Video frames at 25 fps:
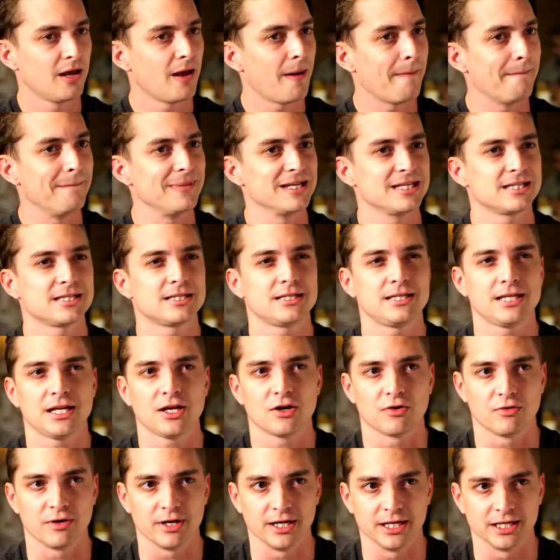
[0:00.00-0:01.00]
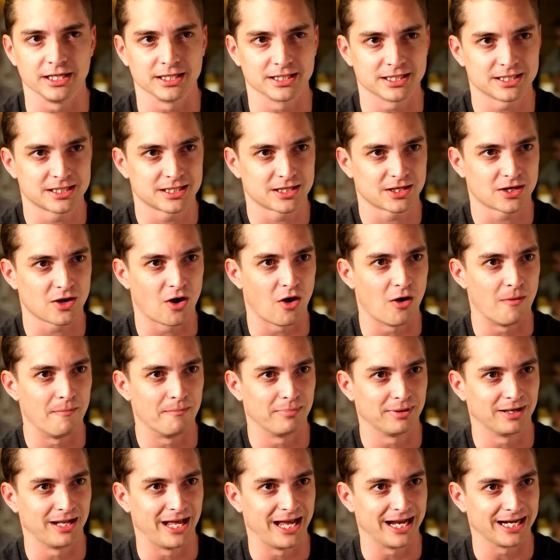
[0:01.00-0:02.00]
mysterious,
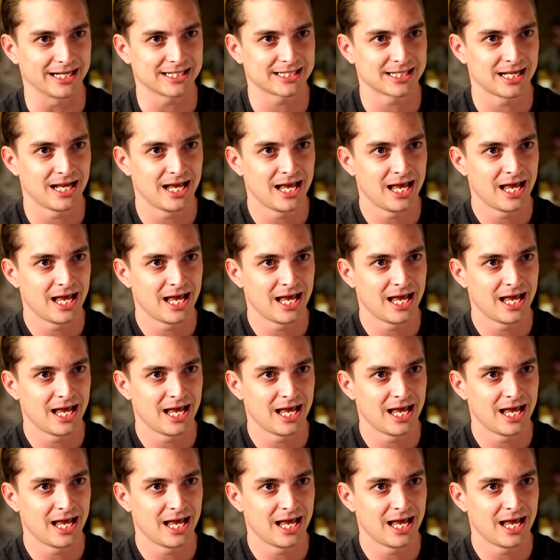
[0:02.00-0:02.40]
complex.